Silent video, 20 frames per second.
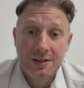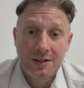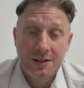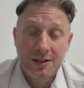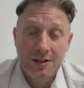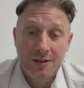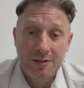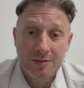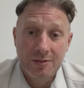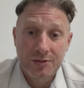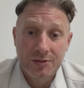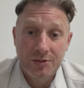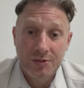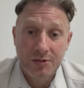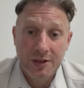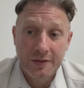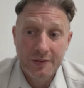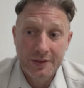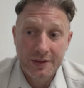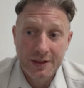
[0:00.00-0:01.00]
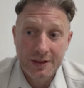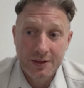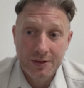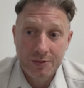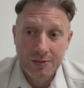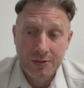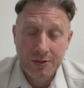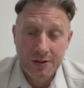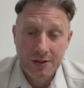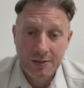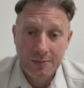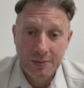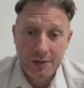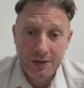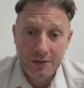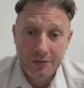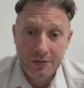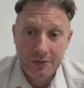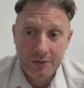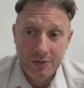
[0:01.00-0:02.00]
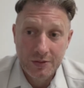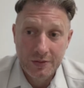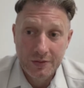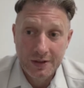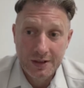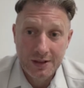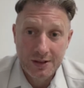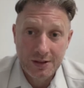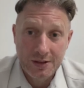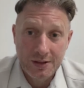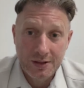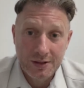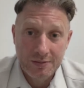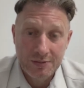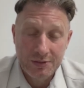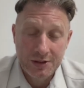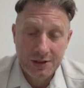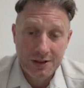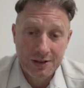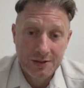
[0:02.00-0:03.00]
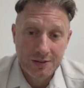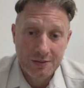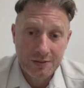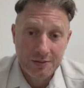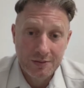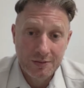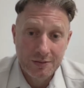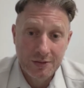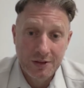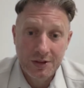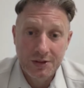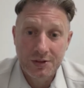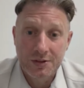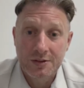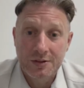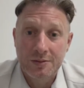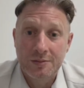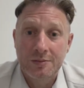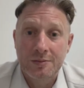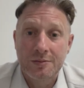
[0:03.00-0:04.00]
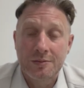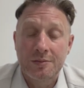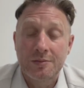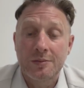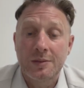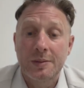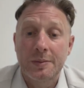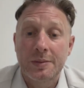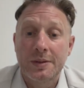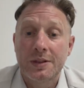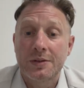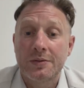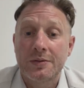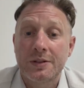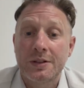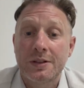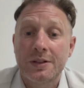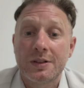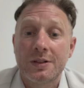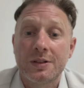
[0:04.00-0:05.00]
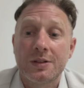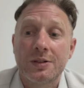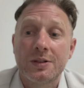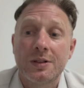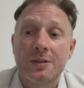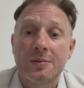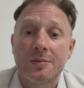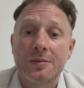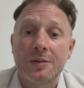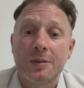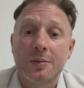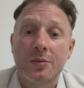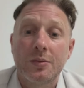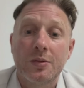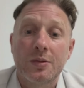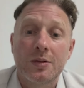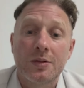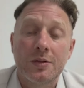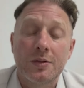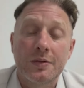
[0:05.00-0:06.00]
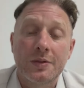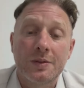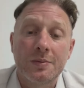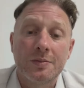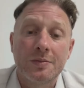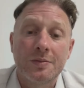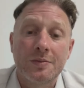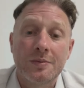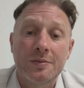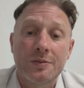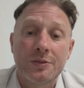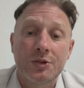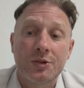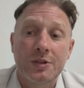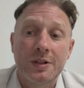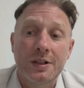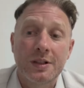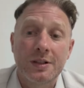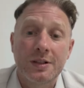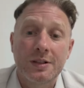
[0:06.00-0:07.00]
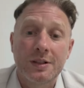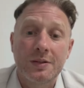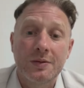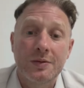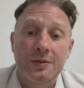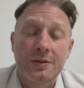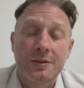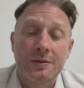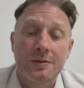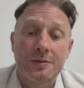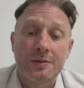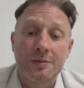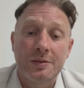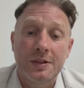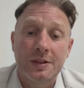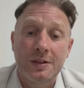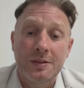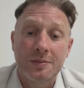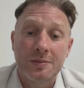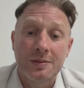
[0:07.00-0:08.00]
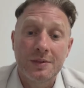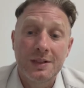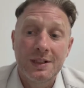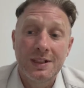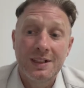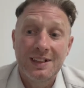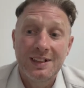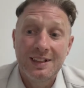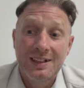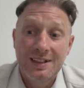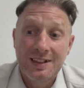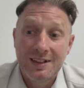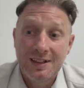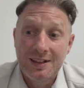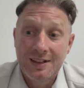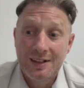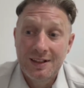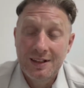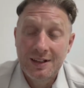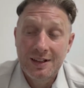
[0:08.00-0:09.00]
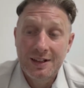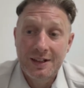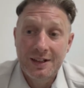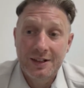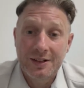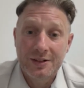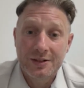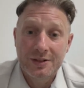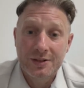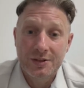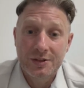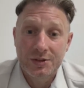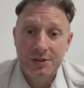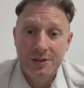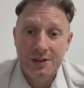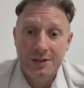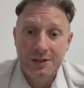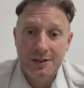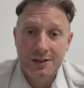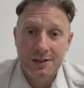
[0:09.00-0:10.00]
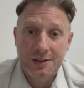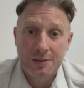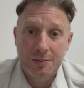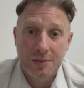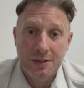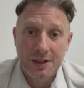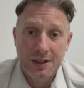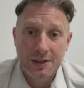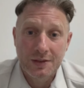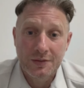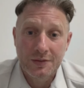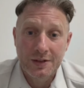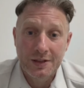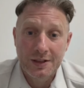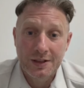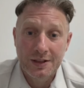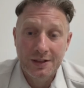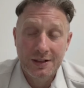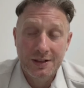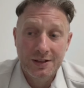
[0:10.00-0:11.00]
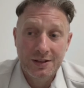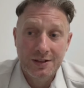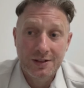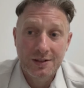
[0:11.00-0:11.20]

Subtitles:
I was driving down the road in a big Ford Fairlane. Jason Frazier, my best friend at the time, I bought it off him, traded in with him, and I said, shit, there's a black V8